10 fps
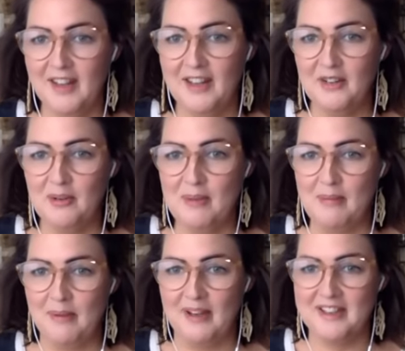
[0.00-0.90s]
And I
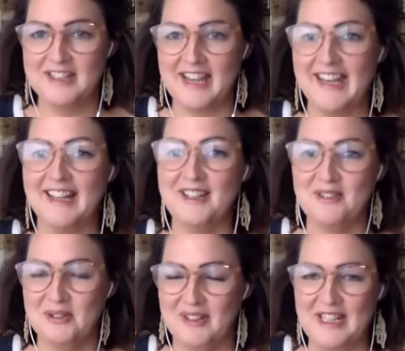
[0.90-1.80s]
remember them
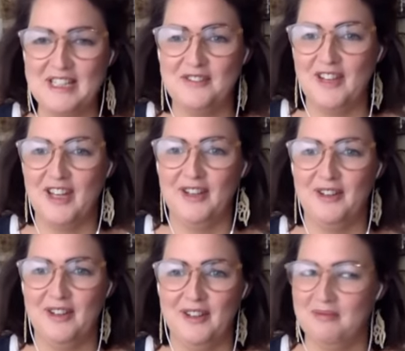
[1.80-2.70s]
into an
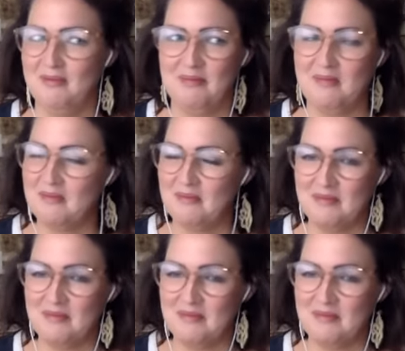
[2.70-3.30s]
interview, and